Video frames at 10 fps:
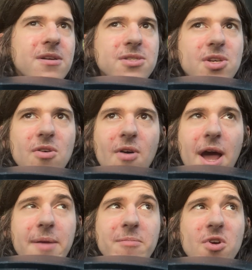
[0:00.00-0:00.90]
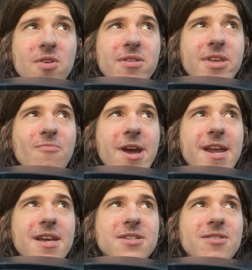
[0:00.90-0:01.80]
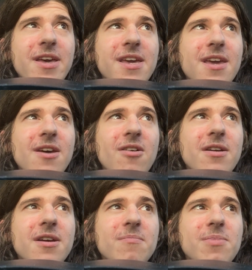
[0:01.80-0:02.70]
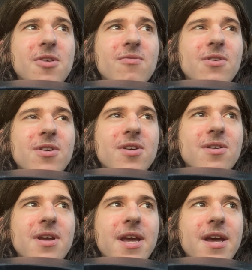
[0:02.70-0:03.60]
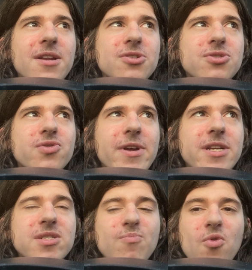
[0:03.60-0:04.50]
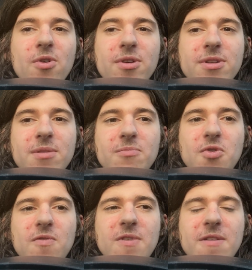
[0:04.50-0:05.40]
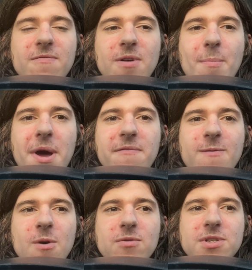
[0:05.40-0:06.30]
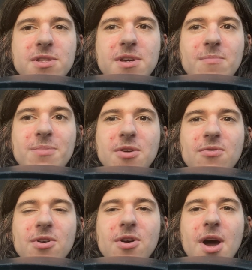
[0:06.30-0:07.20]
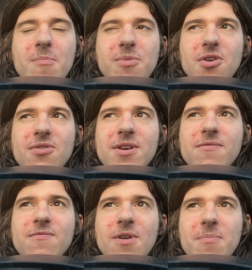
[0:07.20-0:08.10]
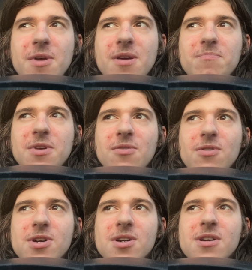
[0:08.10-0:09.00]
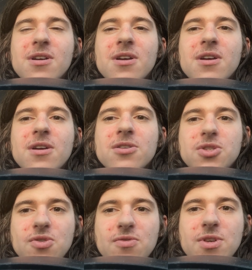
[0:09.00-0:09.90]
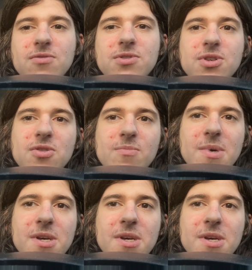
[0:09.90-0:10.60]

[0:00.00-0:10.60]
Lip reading: So I'm currently waiting till I can get on a computer and transport the movie from my phone to the computer, upload it from the computer to YouTube.